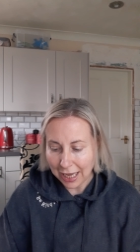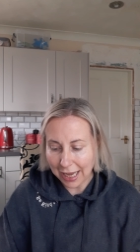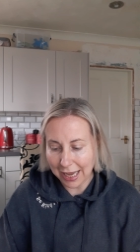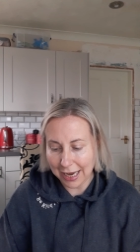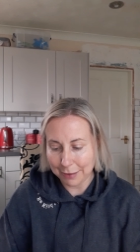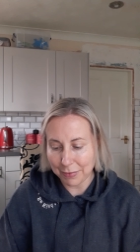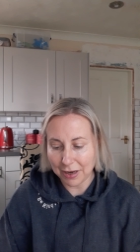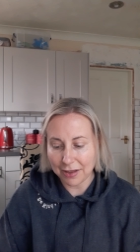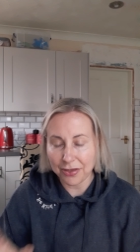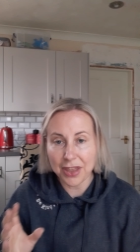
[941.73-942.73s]

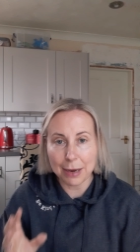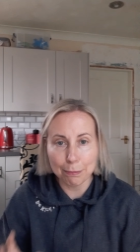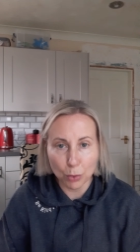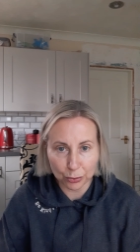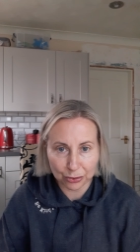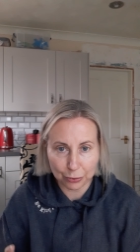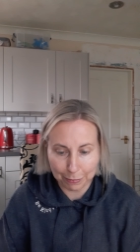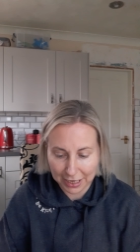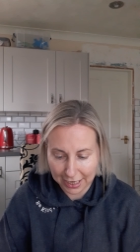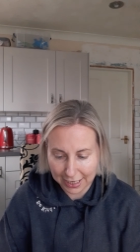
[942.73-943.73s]
They must
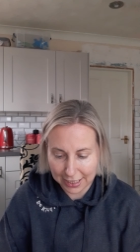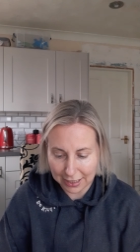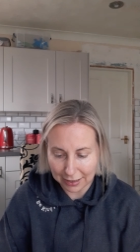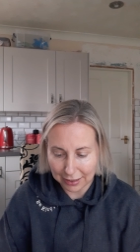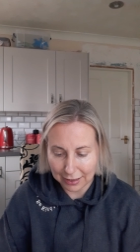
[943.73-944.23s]
be